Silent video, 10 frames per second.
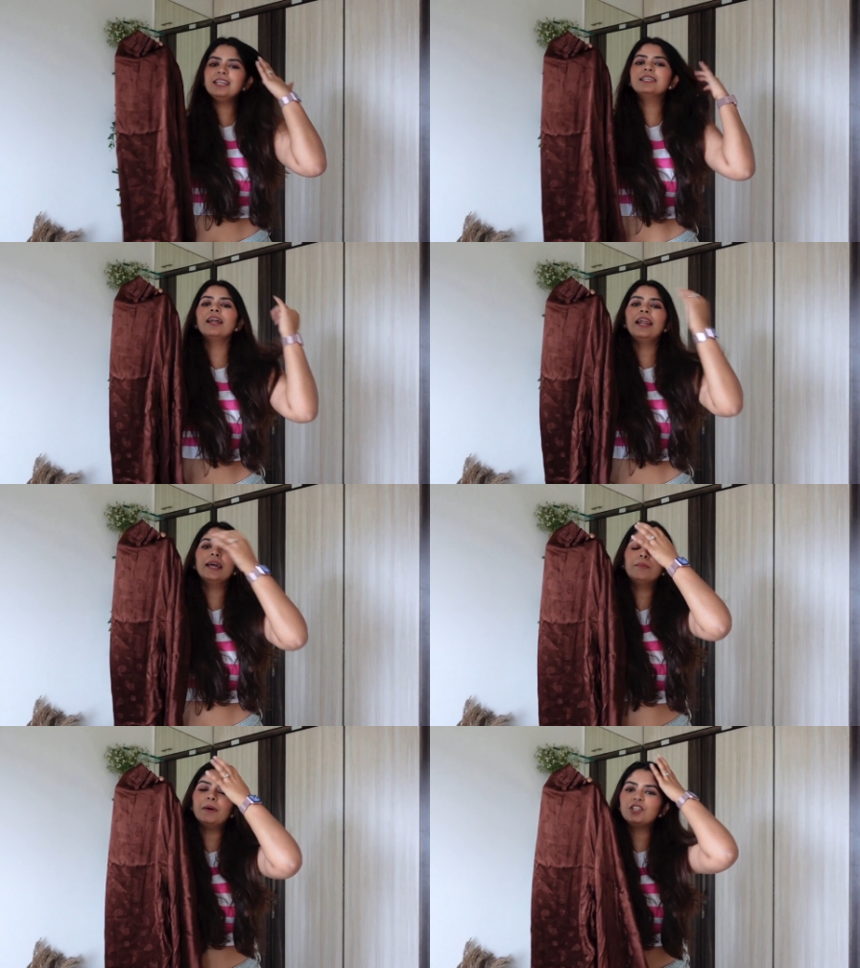These are
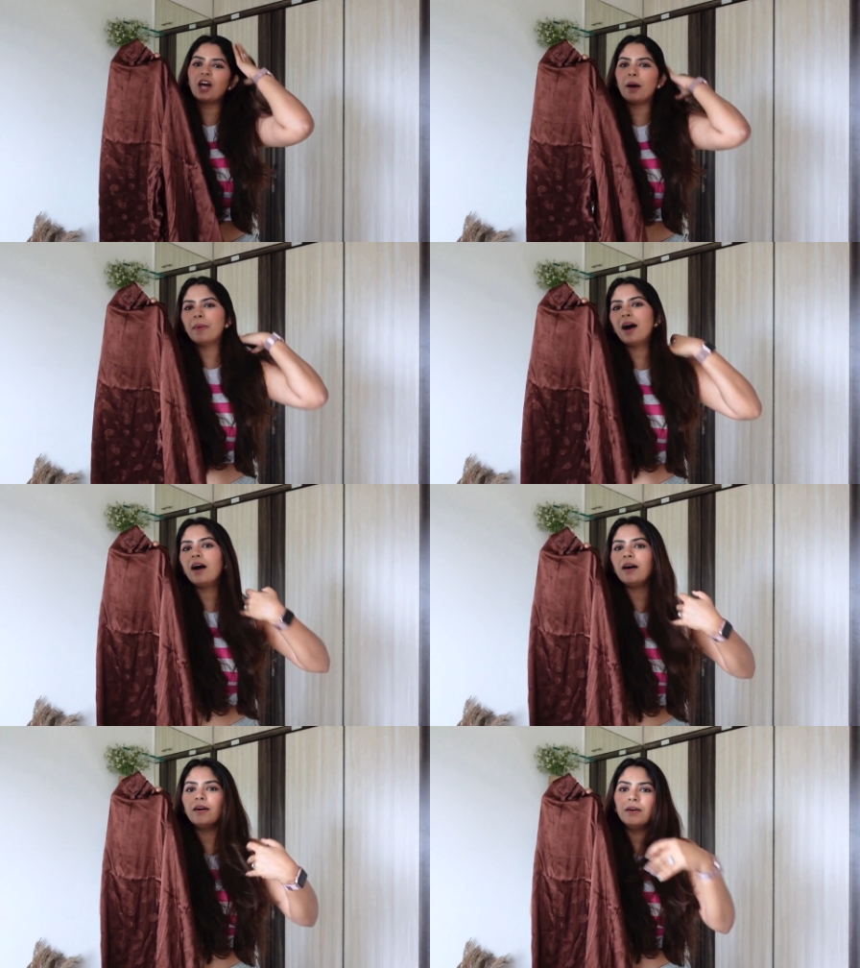like
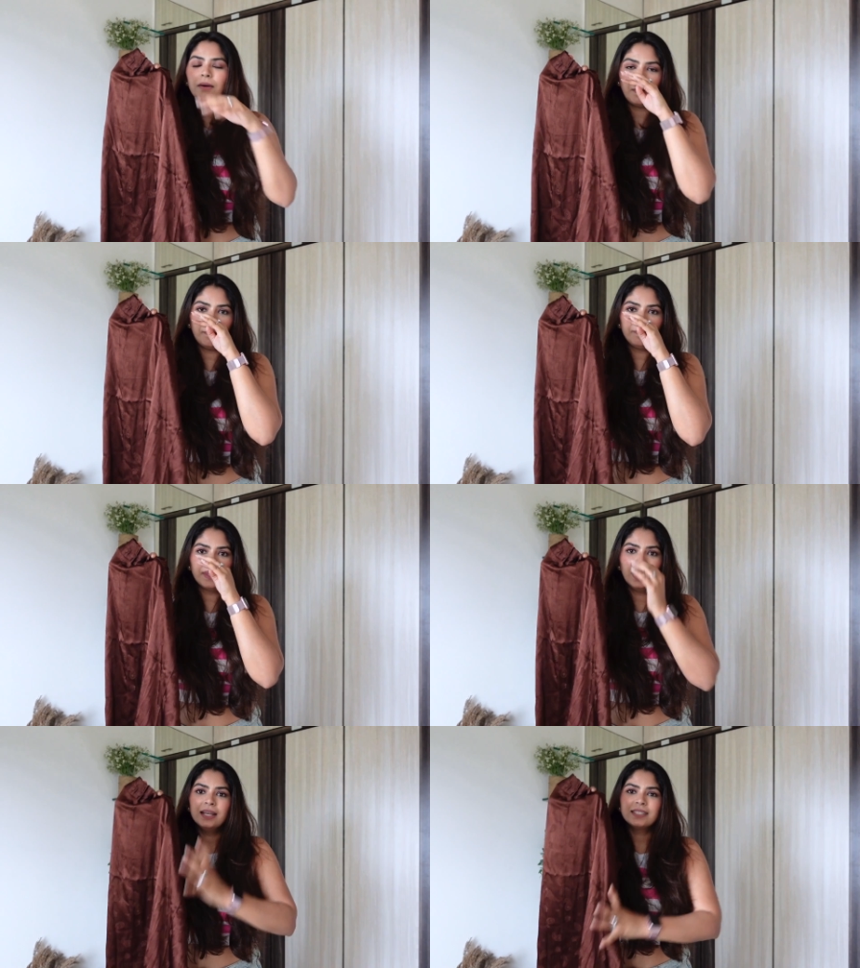pajama
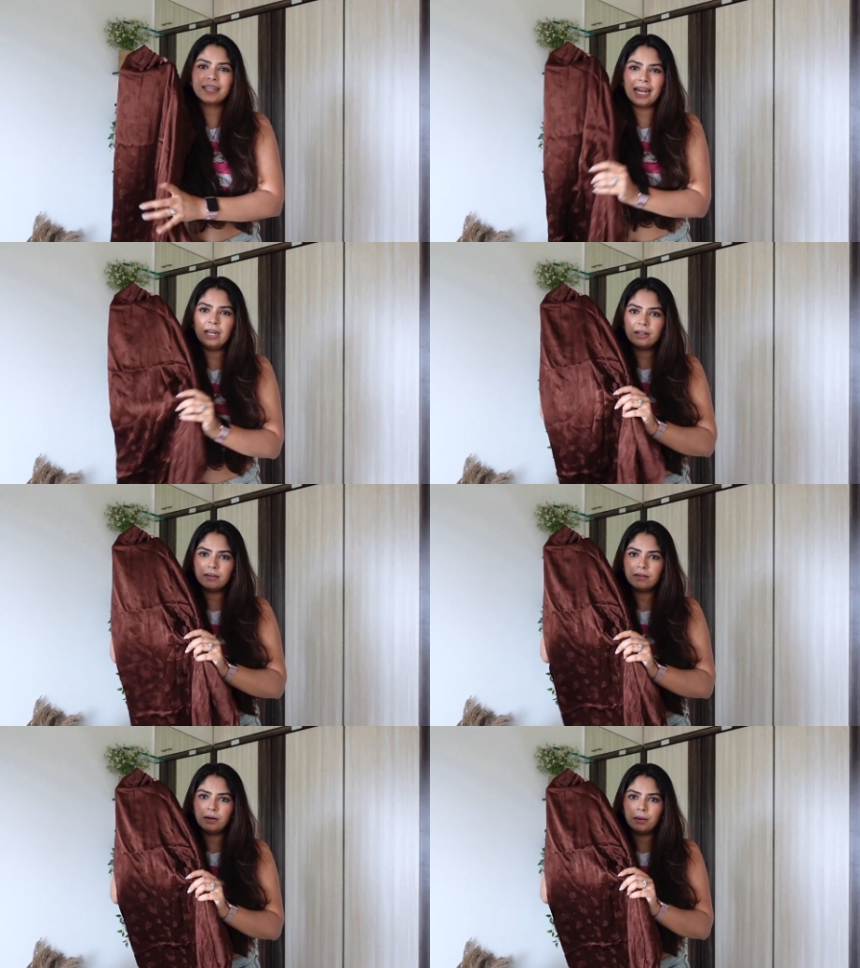styled
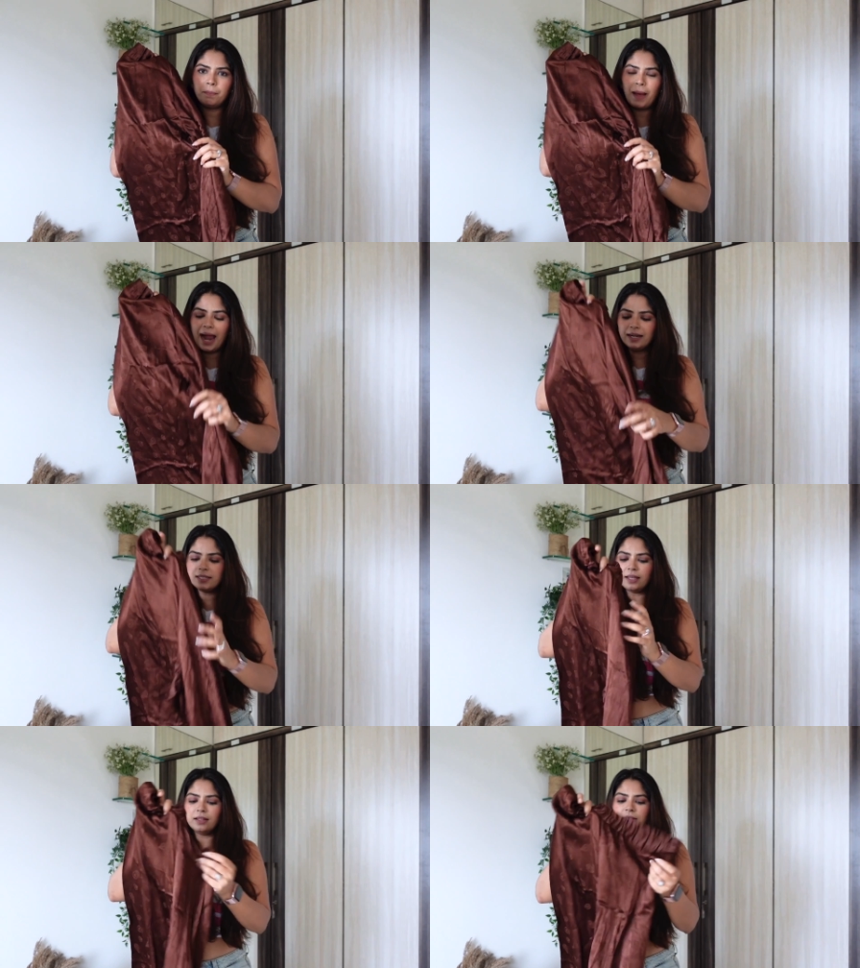
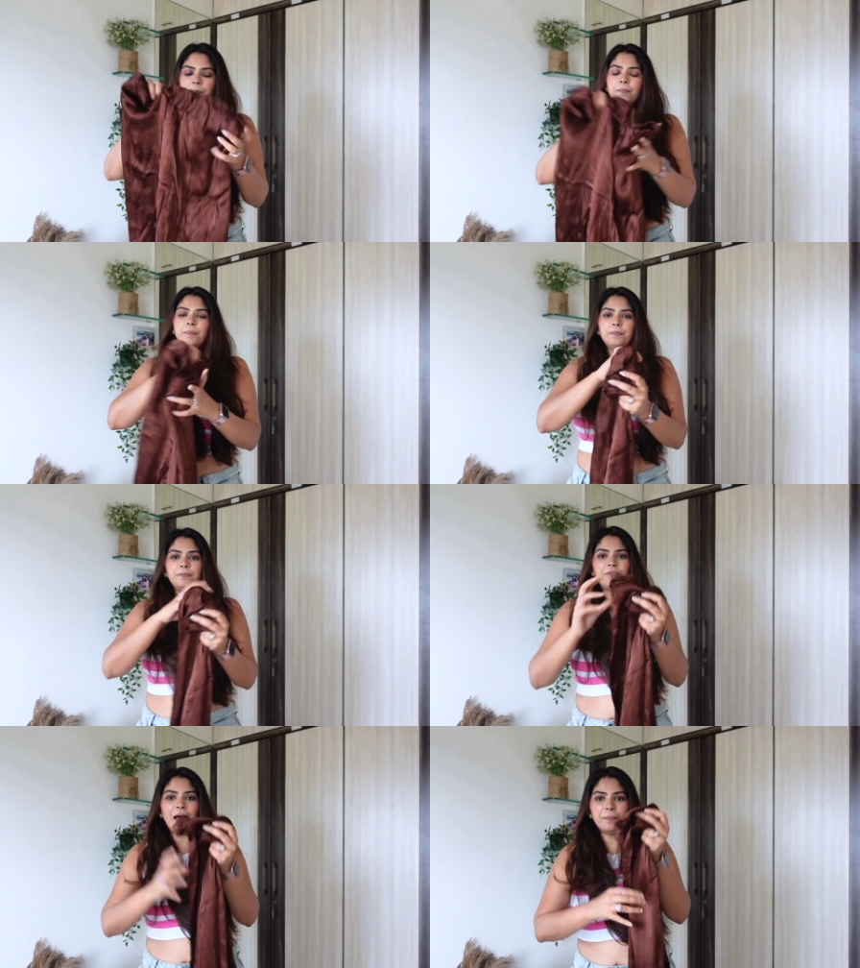pants. The
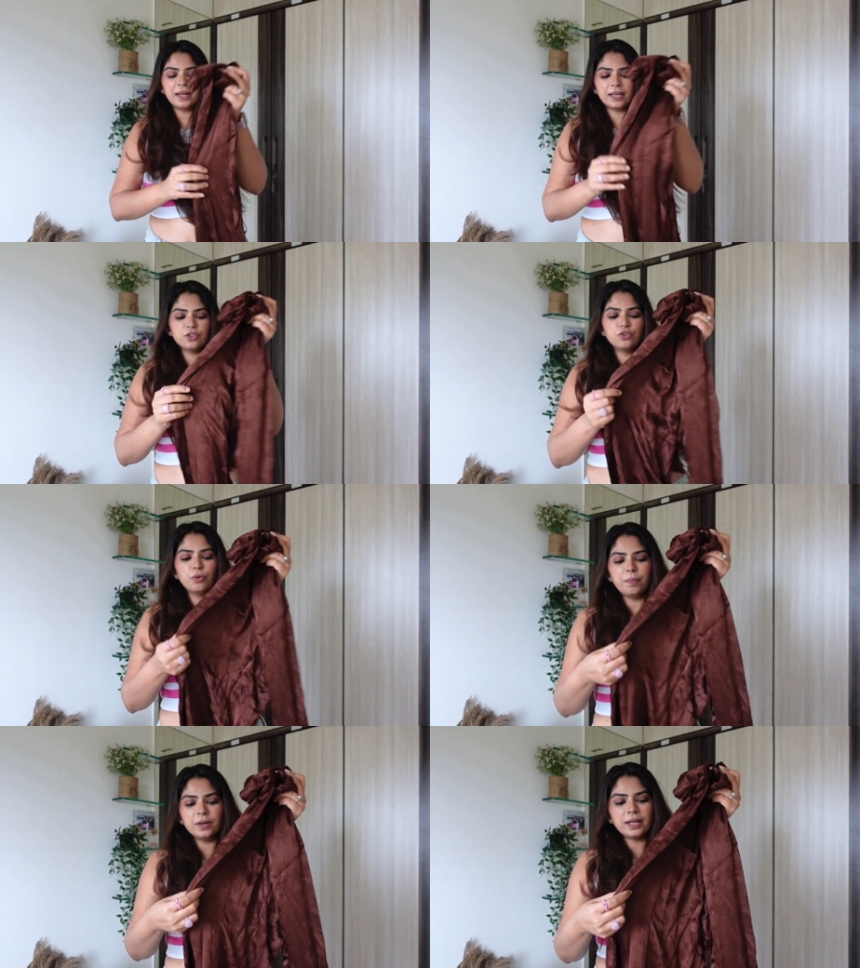fabric is
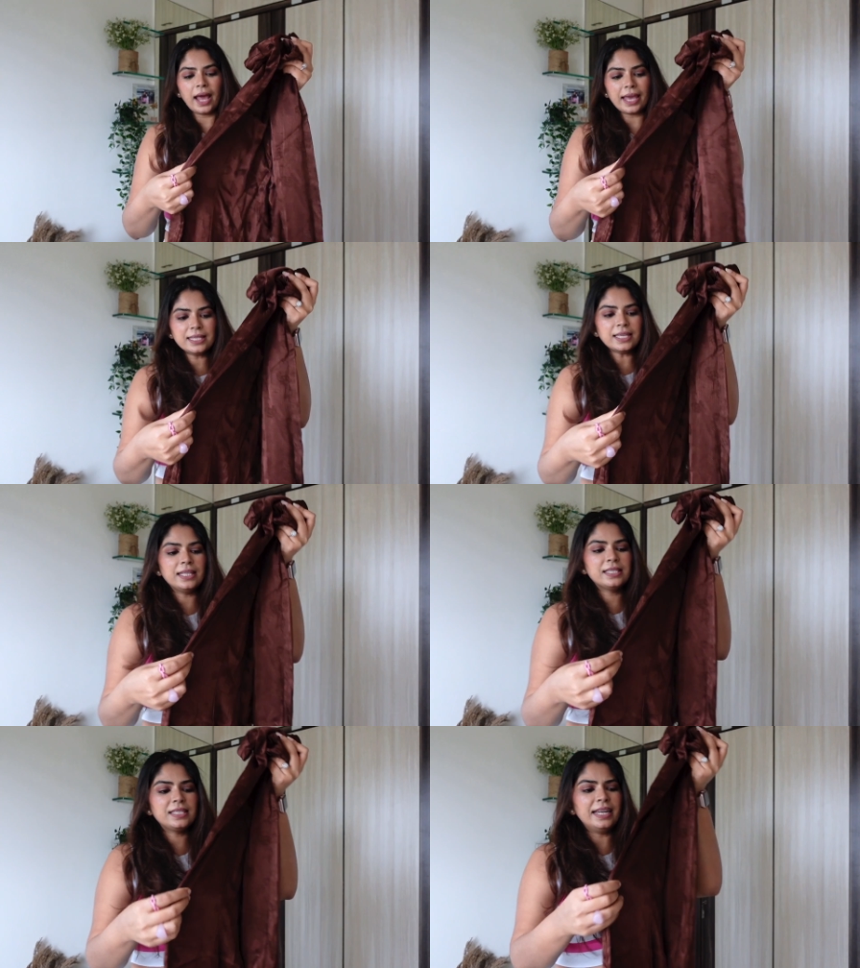super nice.
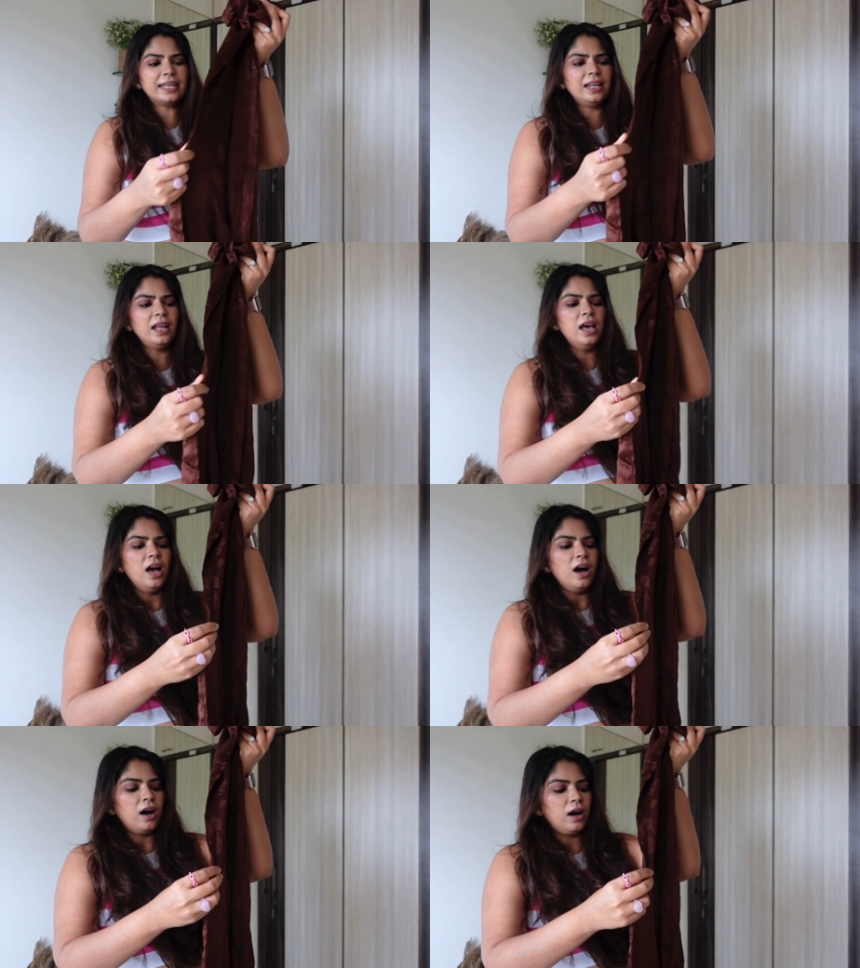It's little,
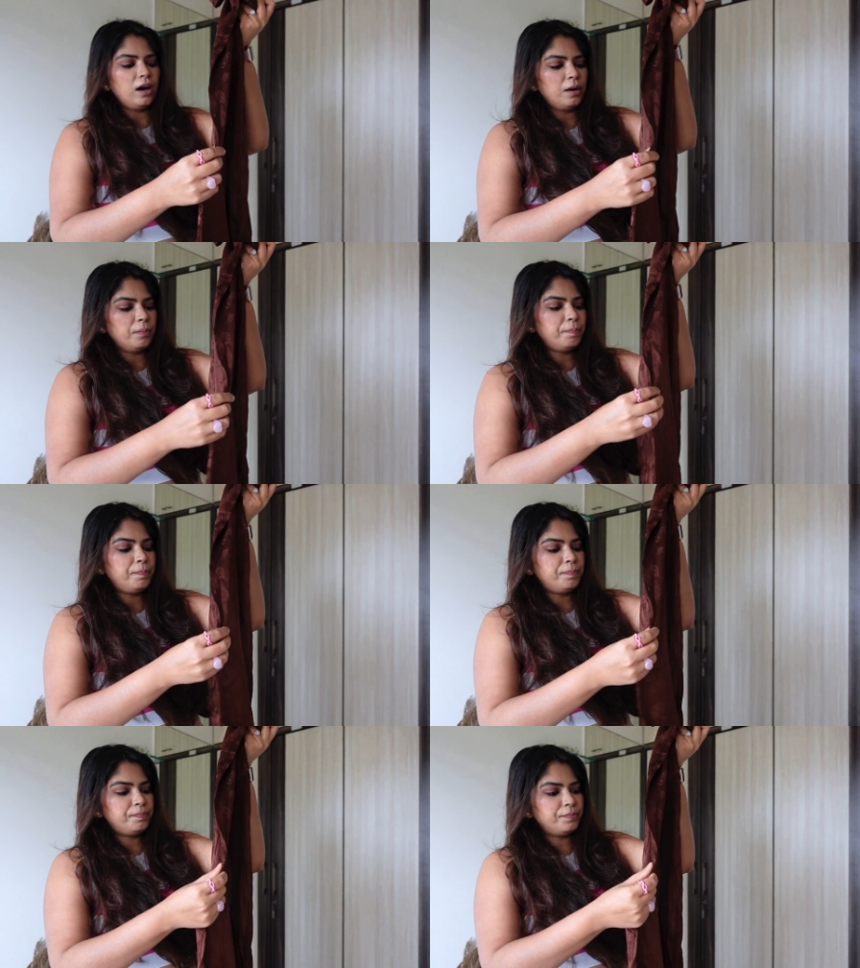
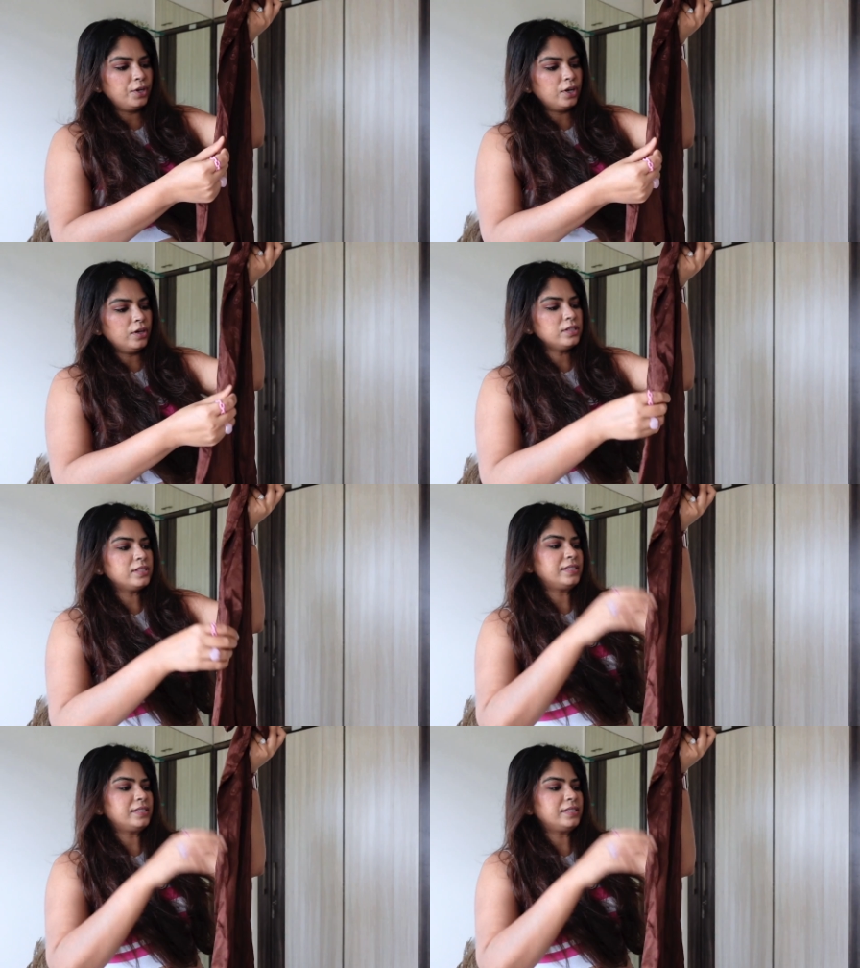you know,